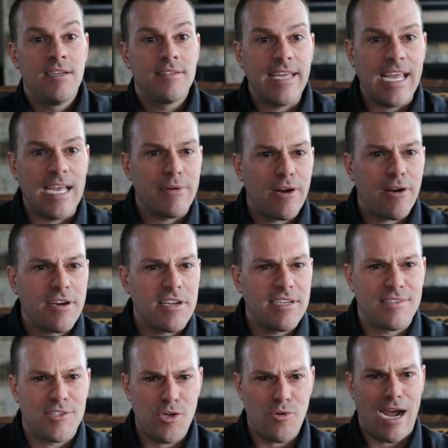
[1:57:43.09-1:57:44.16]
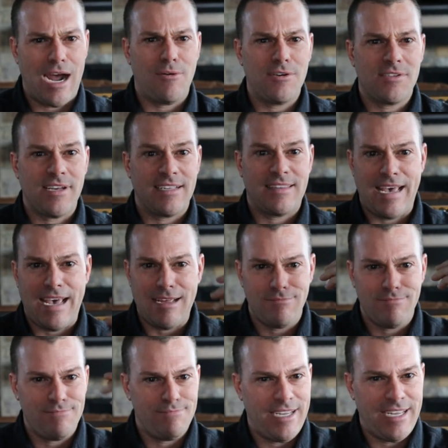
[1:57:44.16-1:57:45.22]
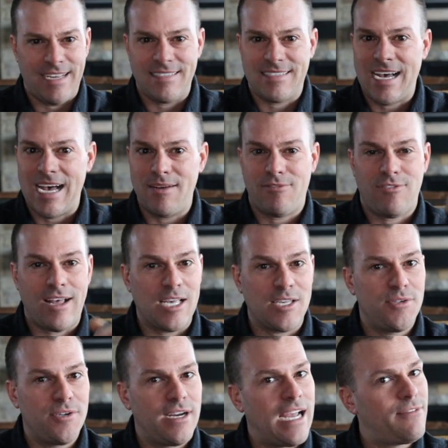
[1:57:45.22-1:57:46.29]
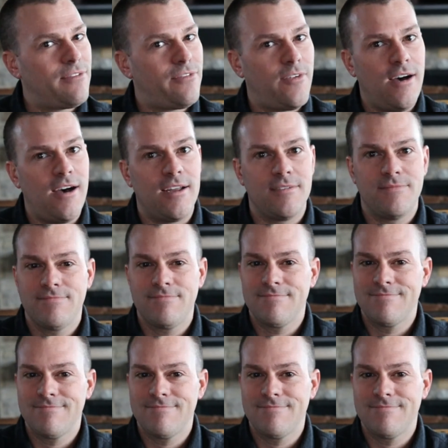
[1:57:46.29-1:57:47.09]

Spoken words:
Damn, we already did 2 hours like that. Man, time flies when you're having fun.